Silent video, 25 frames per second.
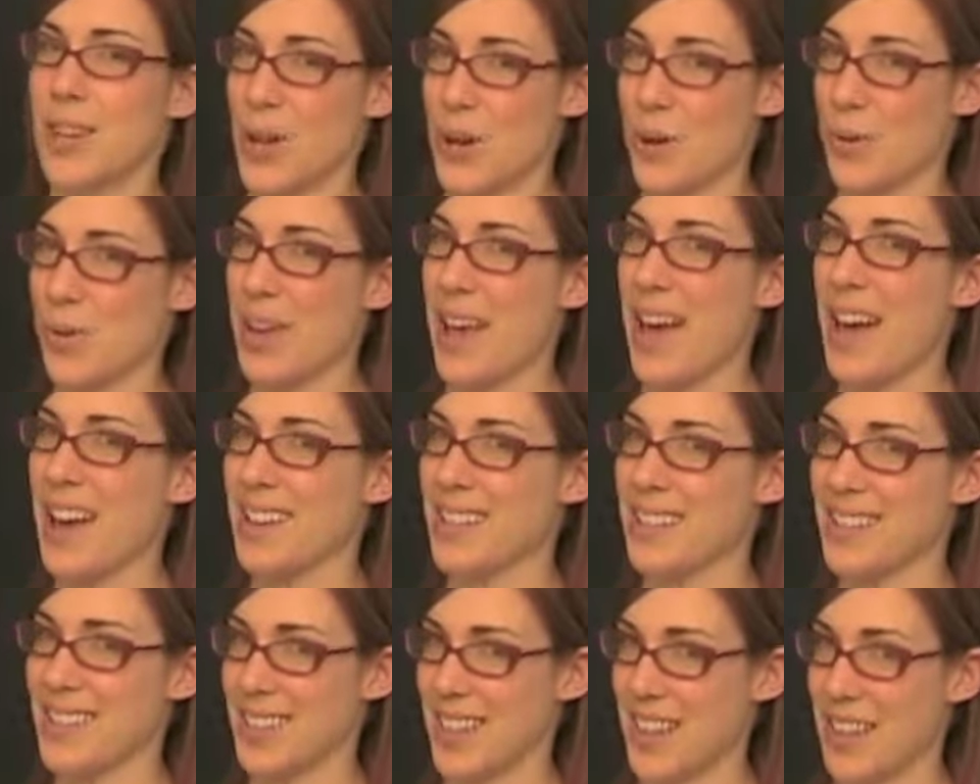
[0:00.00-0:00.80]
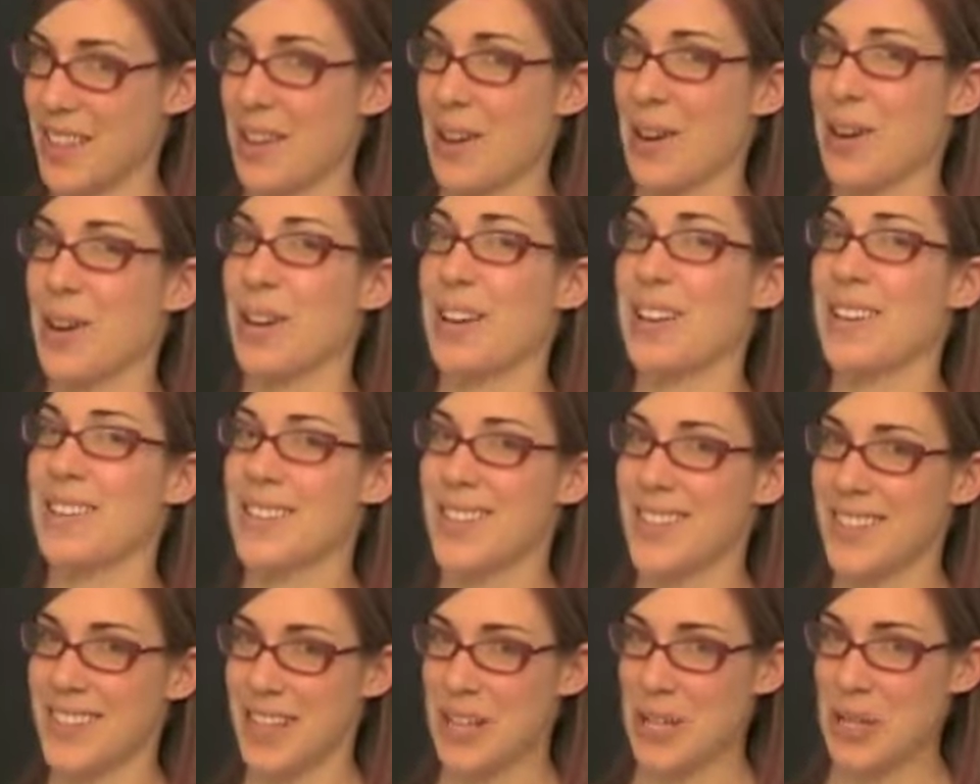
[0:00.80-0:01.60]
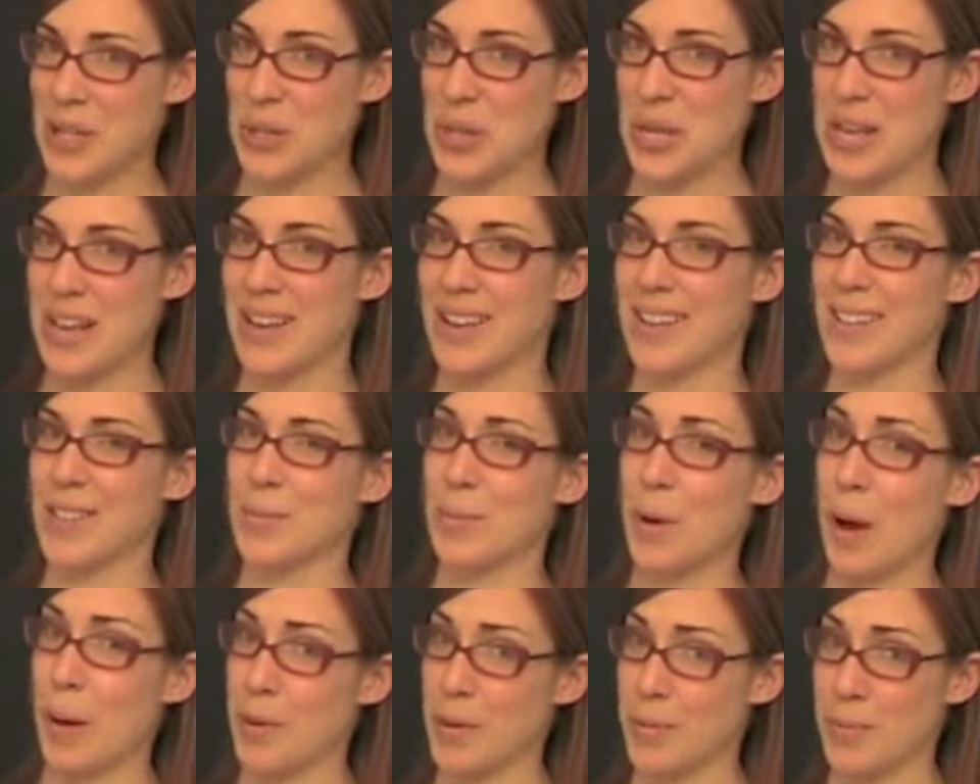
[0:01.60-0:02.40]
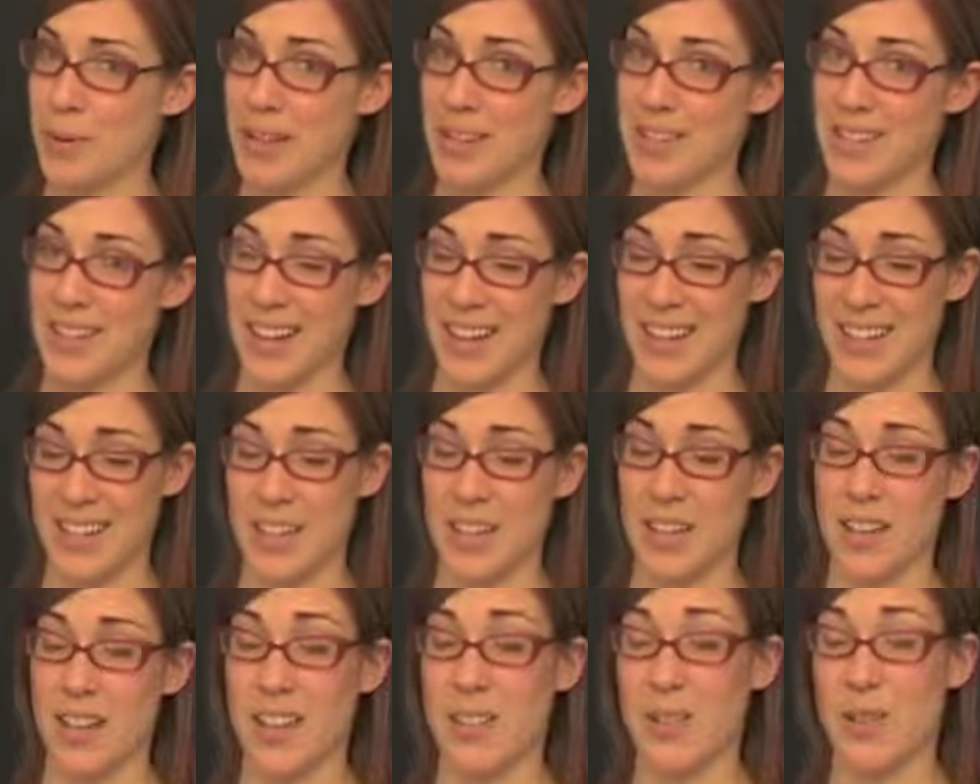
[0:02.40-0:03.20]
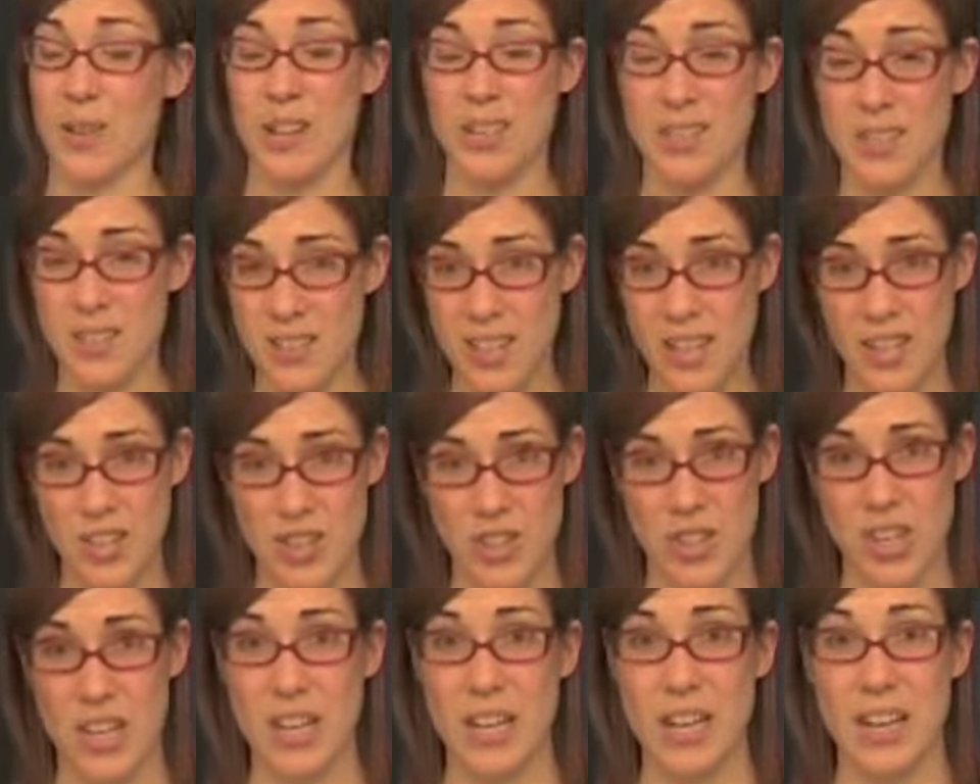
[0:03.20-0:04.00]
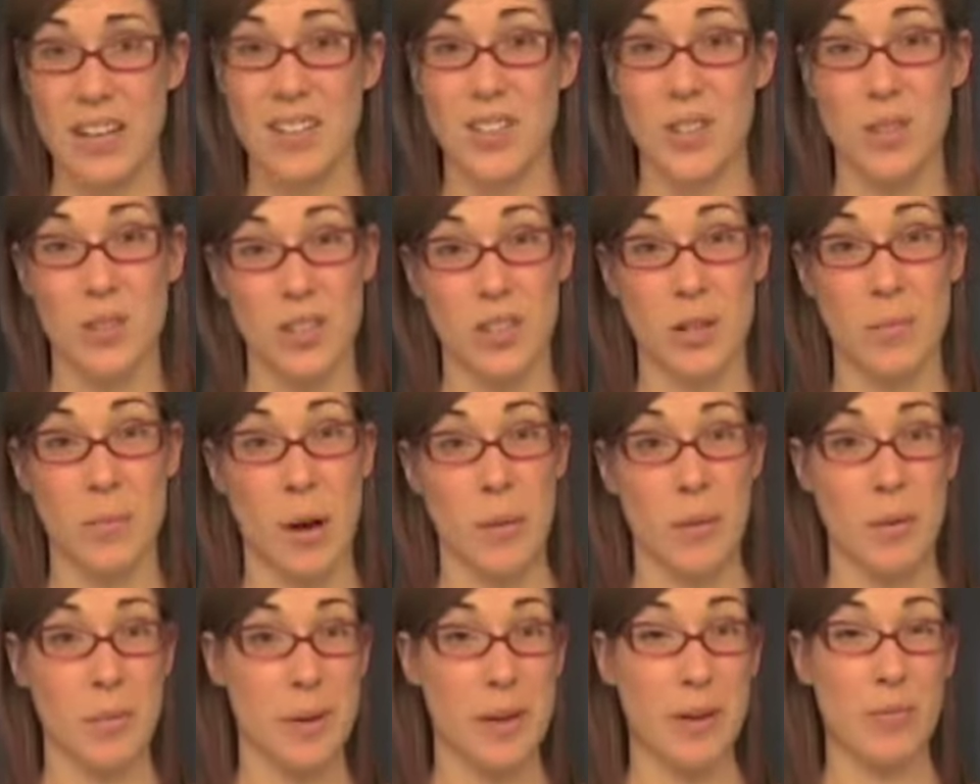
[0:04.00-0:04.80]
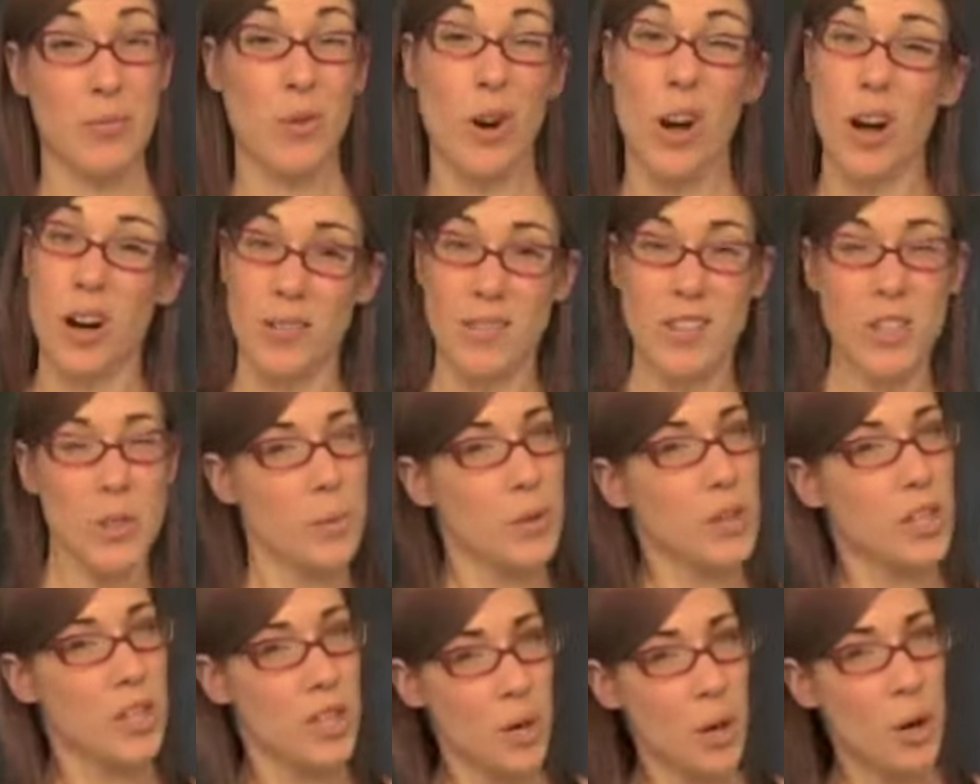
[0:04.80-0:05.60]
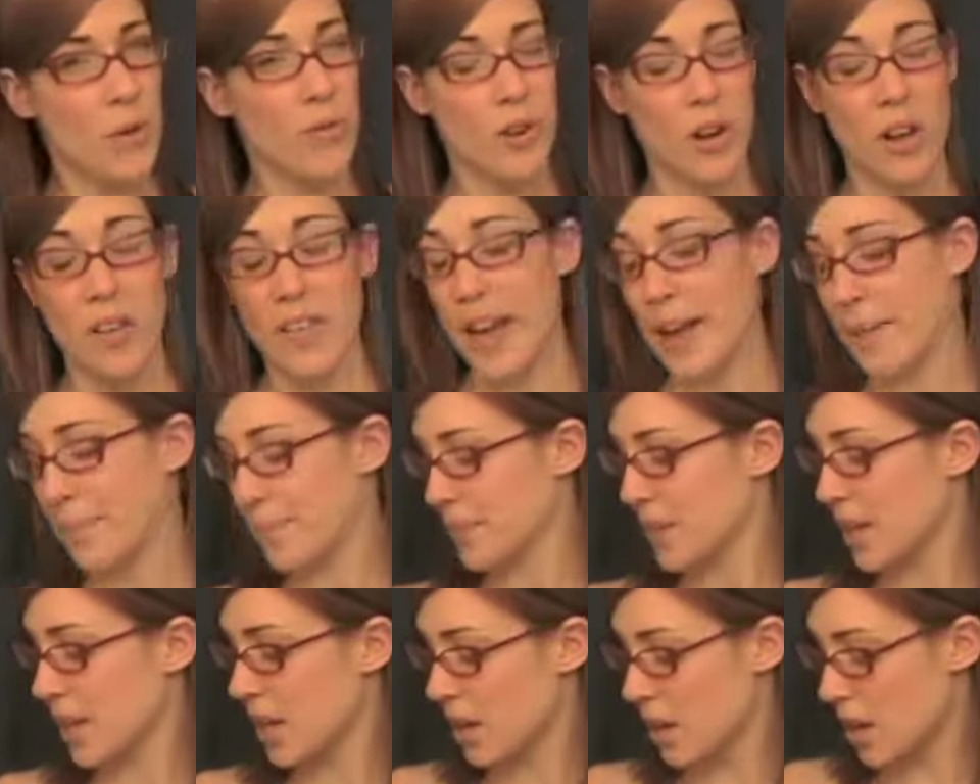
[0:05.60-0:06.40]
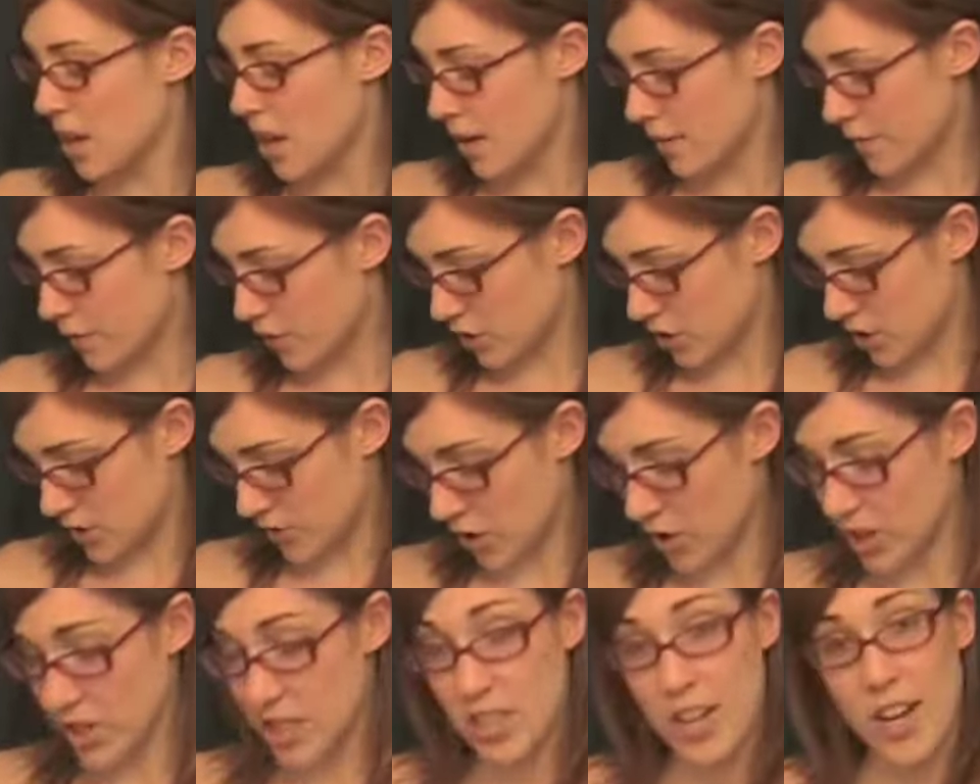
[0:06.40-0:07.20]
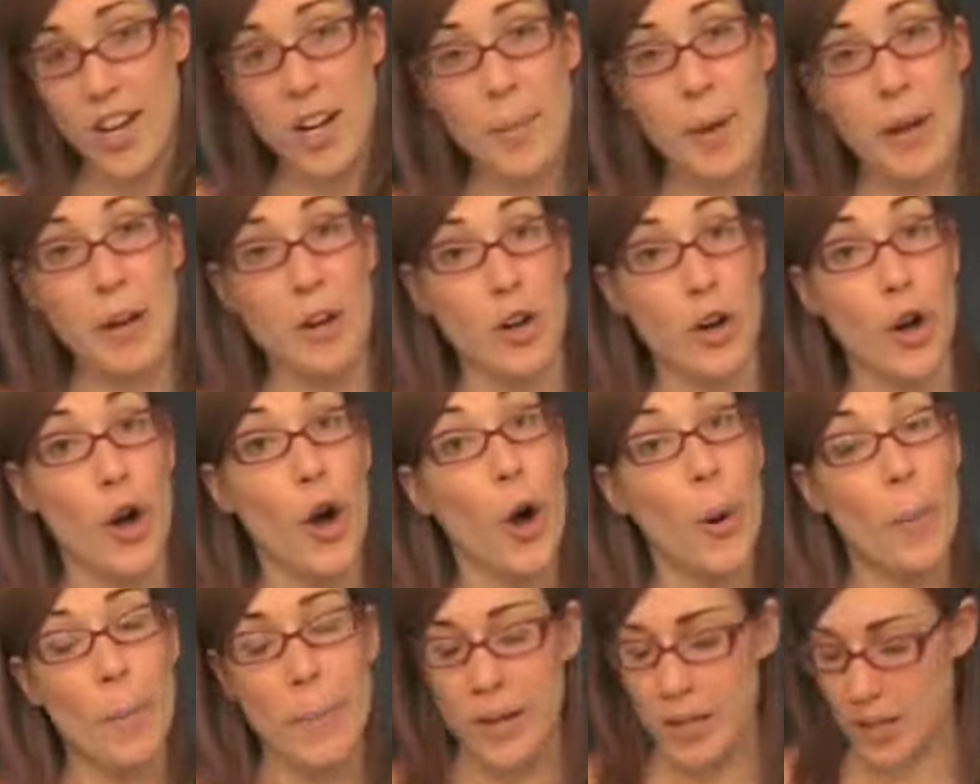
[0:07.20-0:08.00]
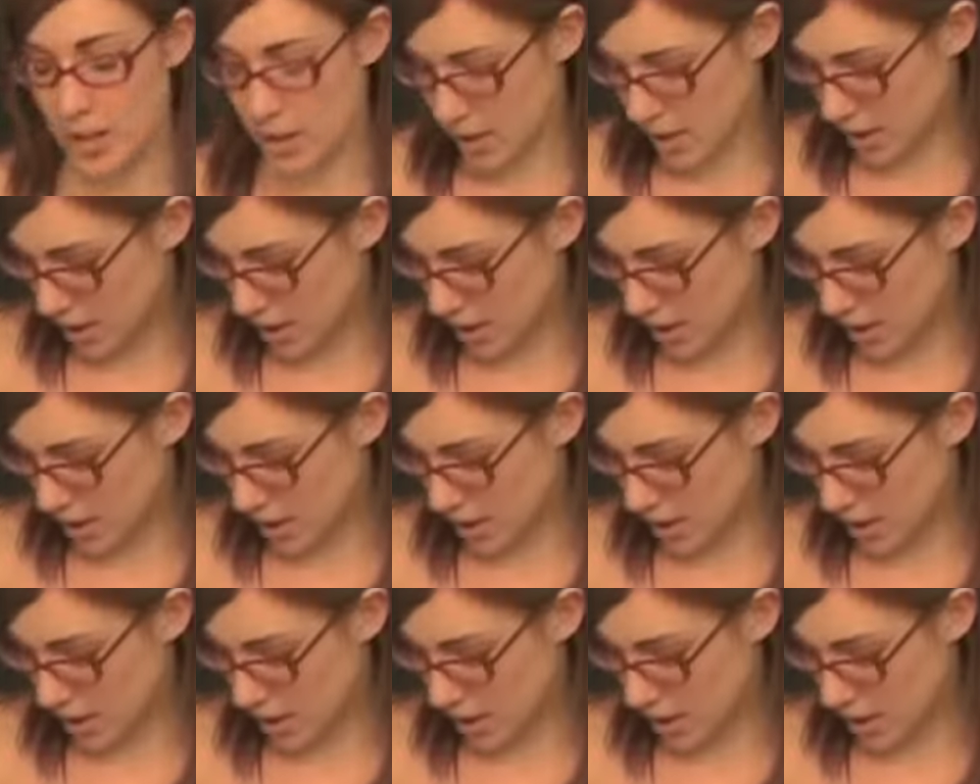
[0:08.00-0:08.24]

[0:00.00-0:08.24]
Oh yes, there is a such thing as bobby pin technique, and there is a such thing as using a bobby pin wrong. So we're going to go over all that. First of all, let's talk about your comb.